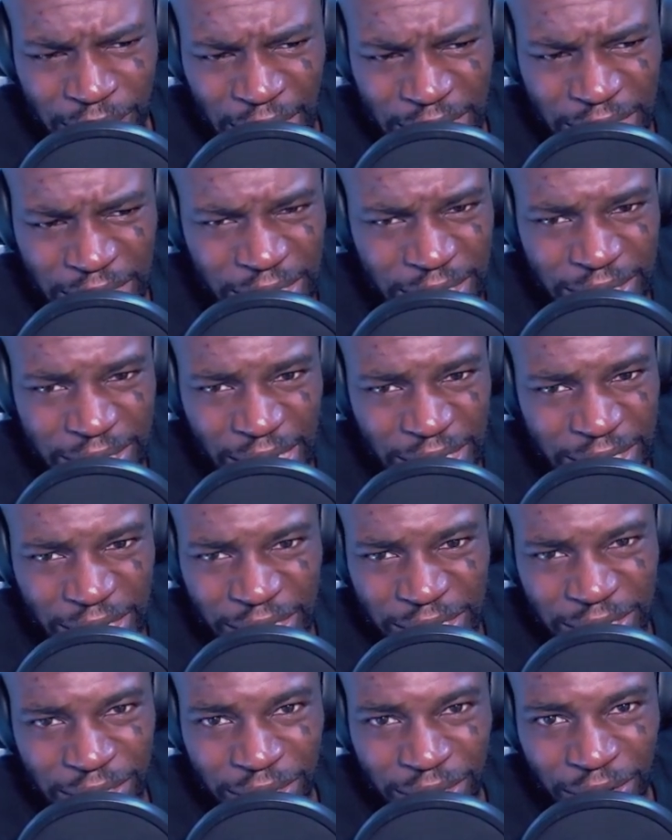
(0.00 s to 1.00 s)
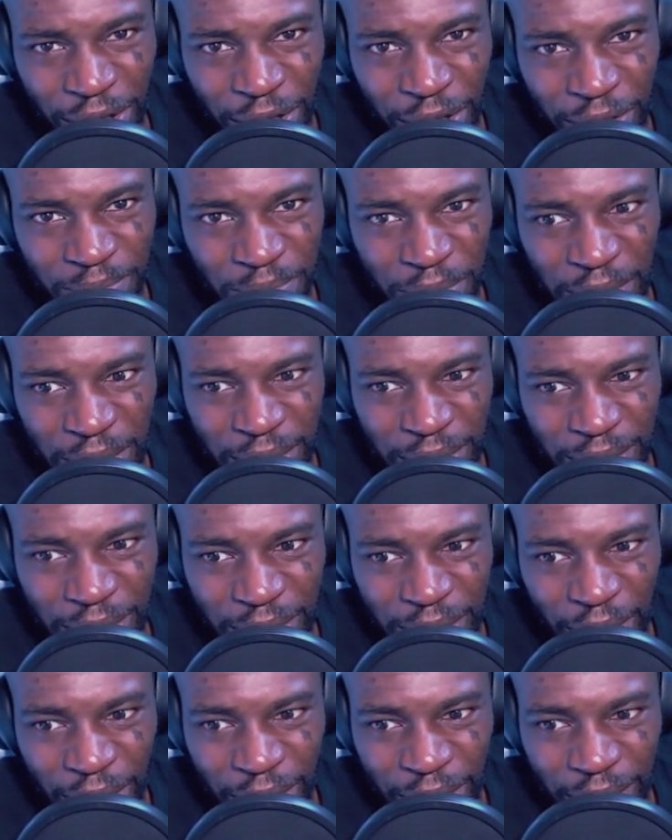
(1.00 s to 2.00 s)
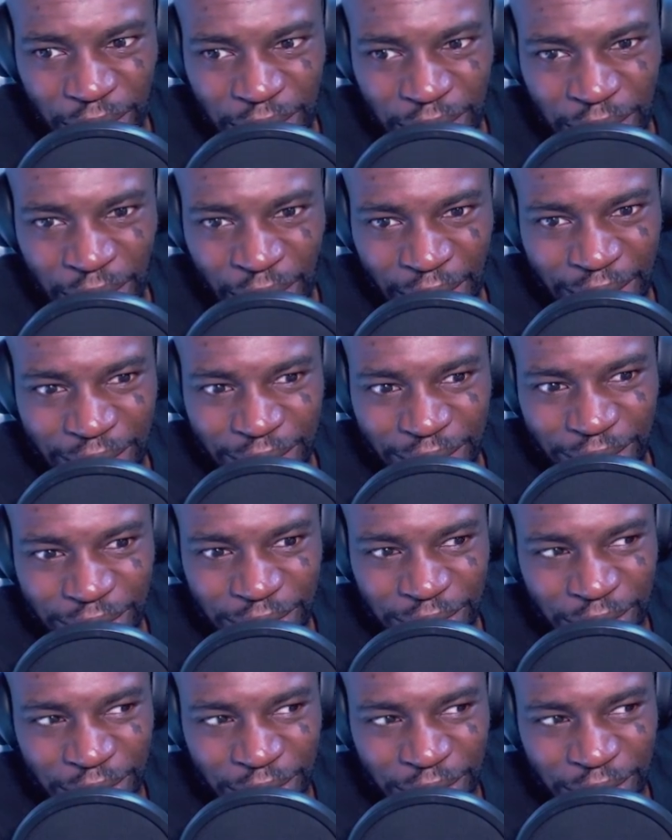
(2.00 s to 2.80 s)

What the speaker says: this is not like